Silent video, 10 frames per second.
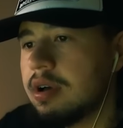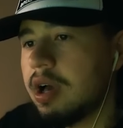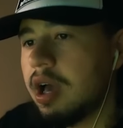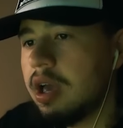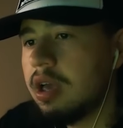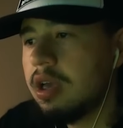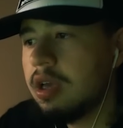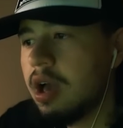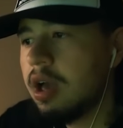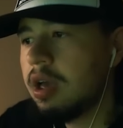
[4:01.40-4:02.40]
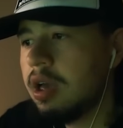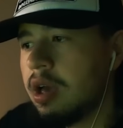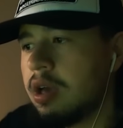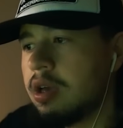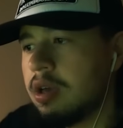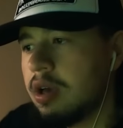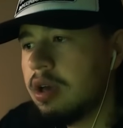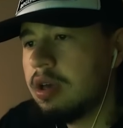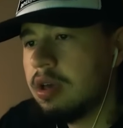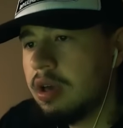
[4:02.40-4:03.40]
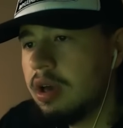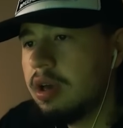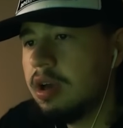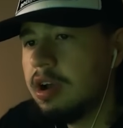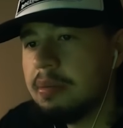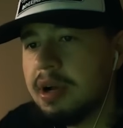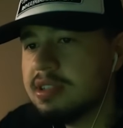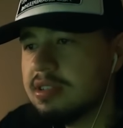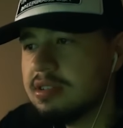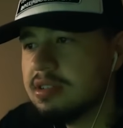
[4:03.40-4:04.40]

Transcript: Hey, hey, hey, hey, hey, everybody still